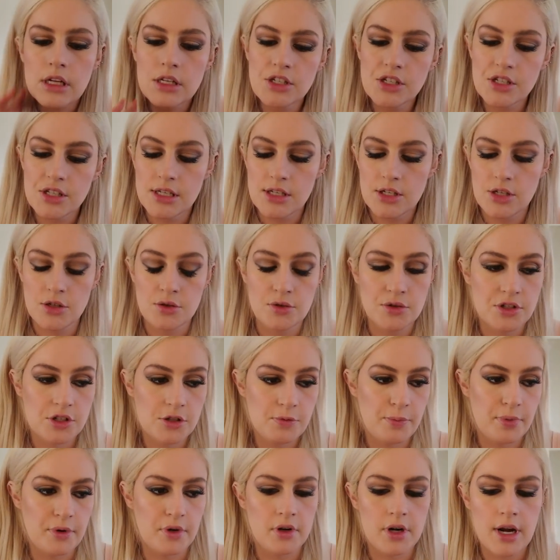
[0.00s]
Just need to
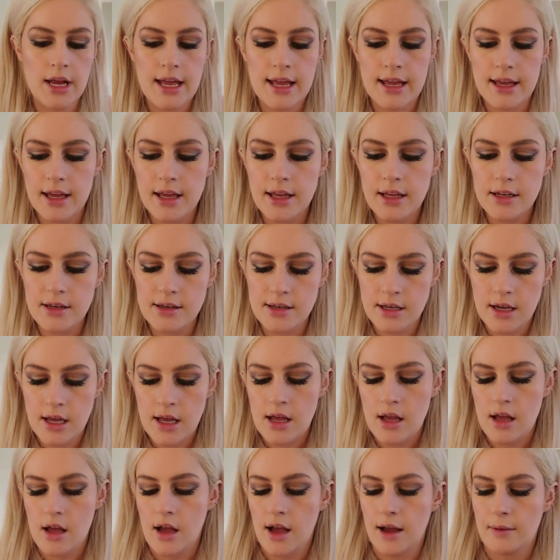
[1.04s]
spray it.
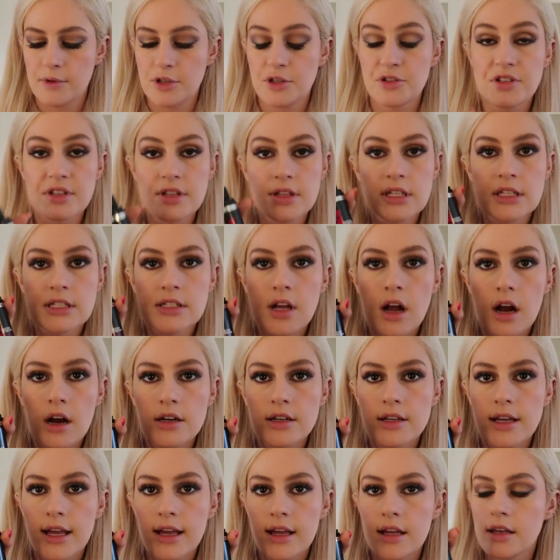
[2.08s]
I've been using this
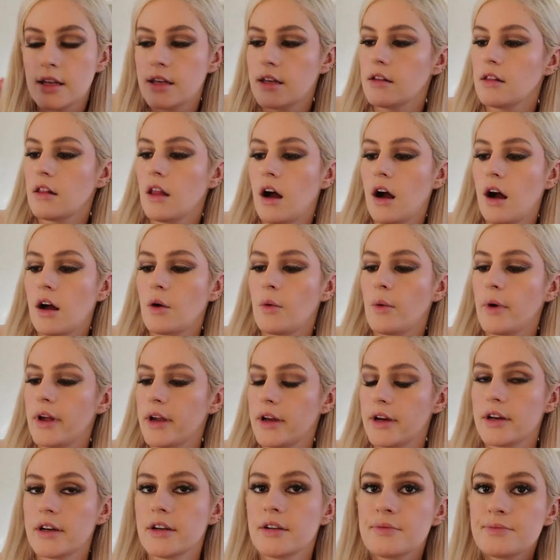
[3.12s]
Hard Candy Long
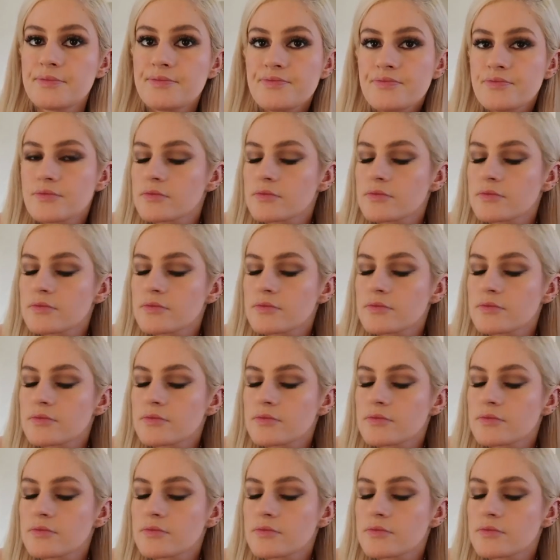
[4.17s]
Wear.